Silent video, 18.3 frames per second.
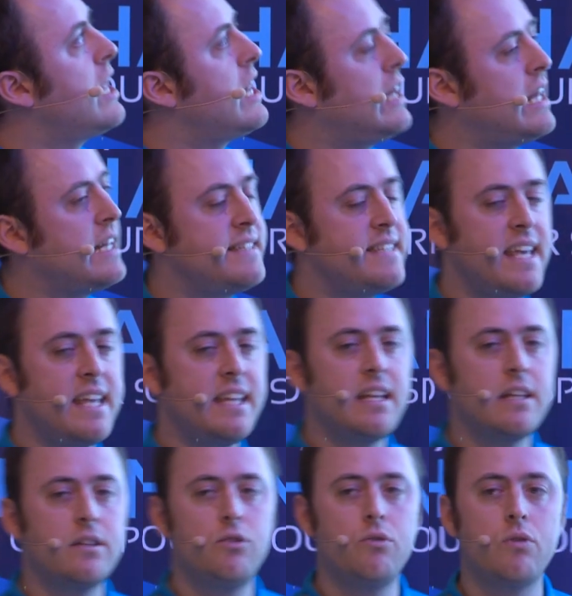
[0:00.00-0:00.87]
Let's say
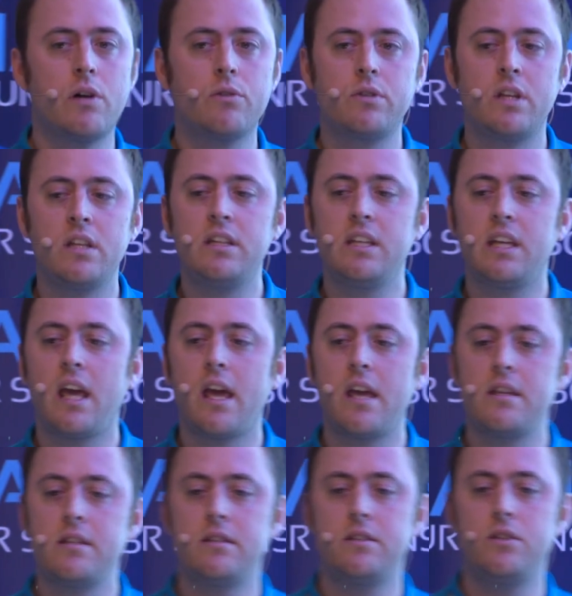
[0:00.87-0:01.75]
that you
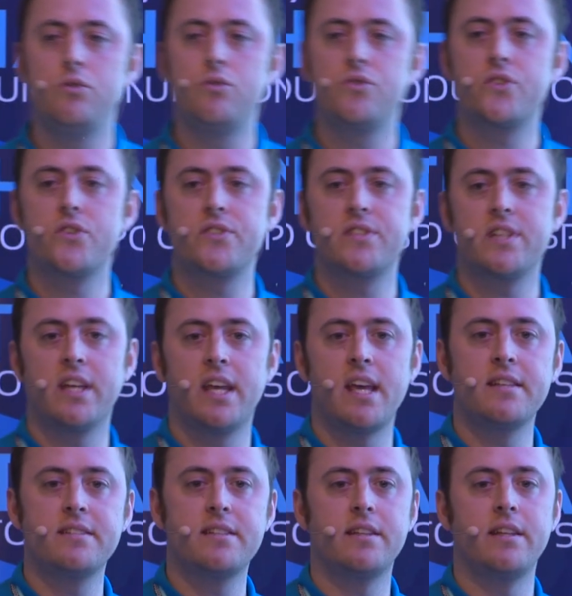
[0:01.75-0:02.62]
authenticate users
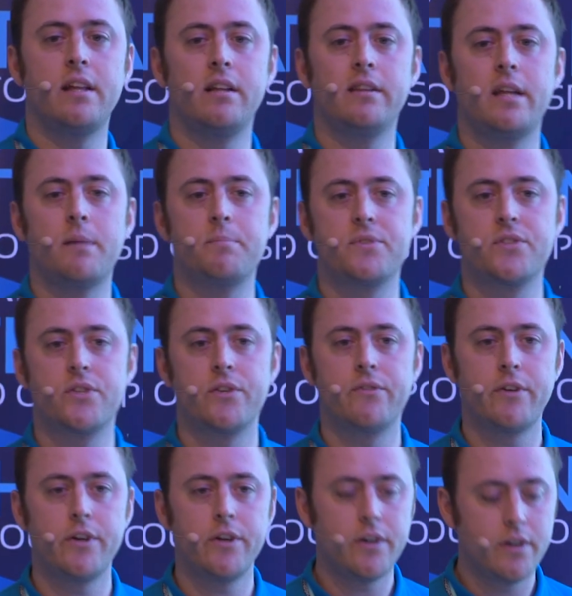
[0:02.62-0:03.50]
against an LDAP
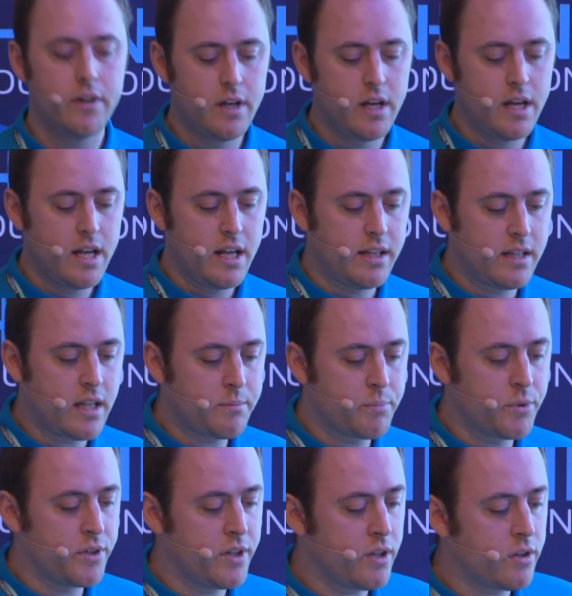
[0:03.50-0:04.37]
server. In that
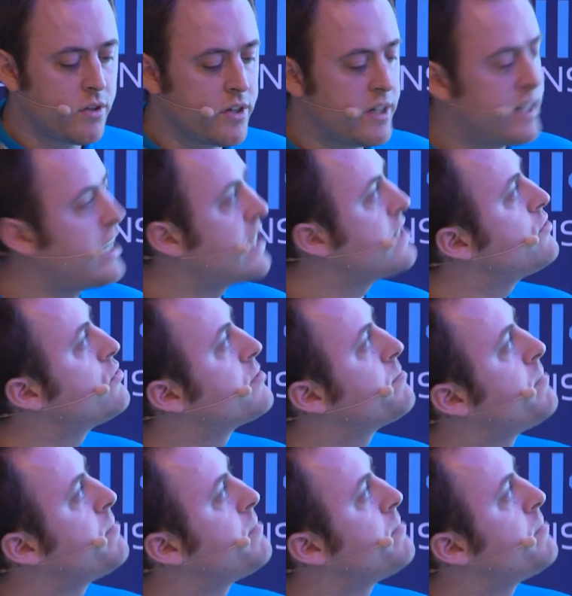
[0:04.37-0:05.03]
particular case, you